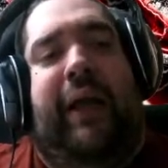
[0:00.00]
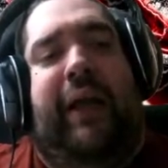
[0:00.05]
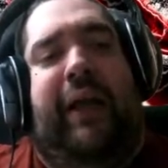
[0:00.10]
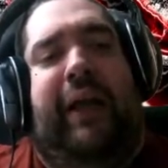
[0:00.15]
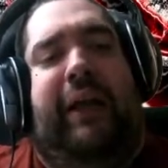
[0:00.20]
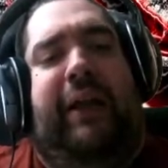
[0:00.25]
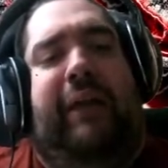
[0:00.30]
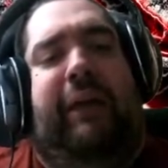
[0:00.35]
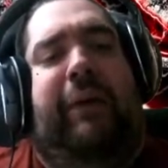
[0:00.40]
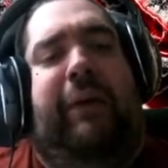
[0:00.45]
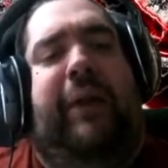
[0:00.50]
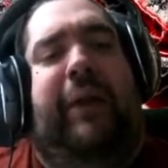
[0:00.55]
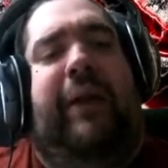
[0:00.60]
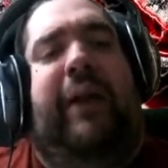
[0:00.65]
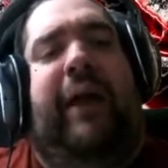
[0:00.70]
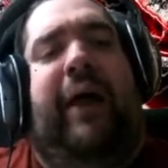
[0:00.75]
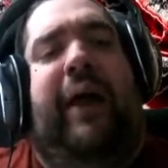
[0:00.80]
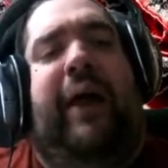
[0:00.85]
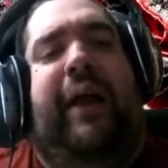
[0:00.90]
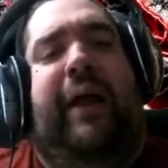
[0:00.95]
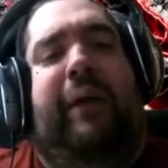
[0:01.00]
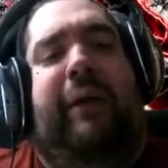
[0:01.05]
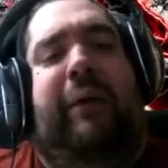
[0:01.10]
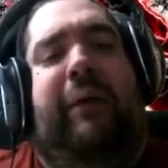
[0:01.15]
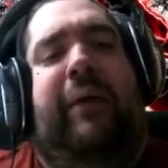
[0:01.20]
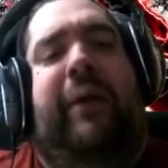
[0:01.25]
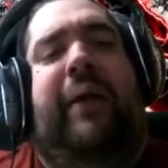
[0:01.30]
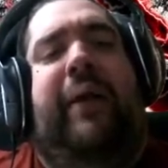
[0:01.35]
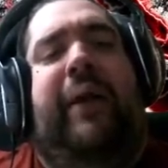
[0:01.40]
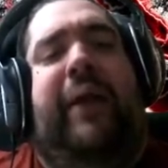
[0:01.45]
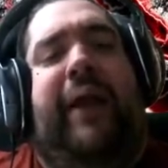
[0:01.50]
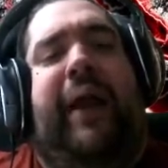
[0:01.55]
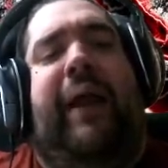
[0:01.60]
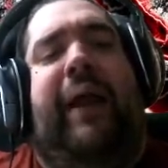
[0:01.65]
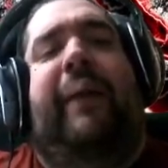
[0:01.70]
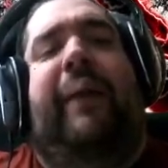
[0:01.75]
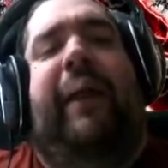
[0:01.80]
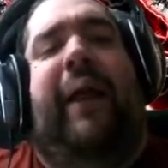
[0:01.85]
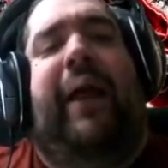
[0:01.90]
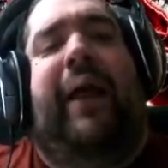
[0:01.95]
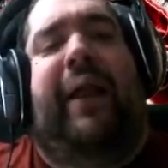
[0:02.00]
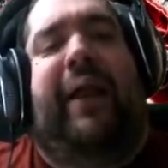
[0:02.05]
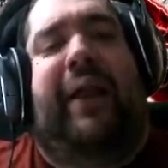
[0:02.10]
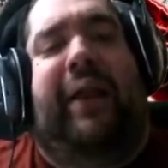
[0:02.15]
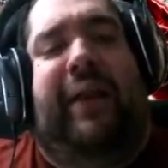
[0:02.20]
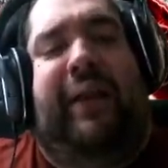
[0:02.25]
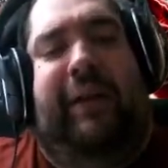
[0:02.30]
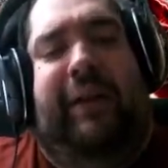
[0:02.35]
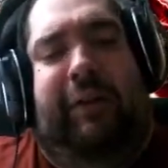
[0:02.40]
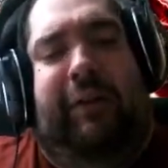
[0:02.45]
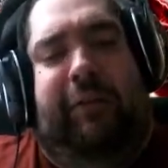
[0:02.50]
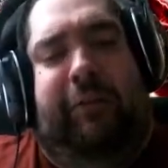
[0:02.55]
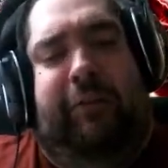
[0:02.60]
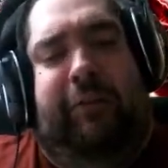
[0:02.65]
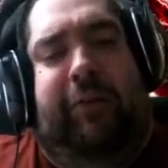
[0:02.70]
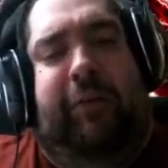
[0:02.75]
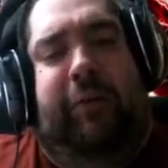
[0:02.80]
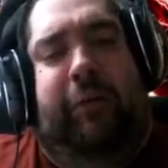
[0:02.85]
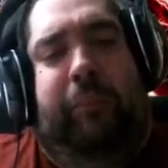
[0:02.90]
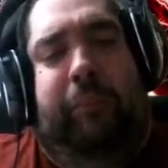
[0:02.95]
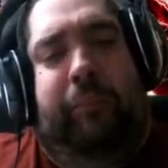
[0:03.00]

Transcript: You didn't get that in this film.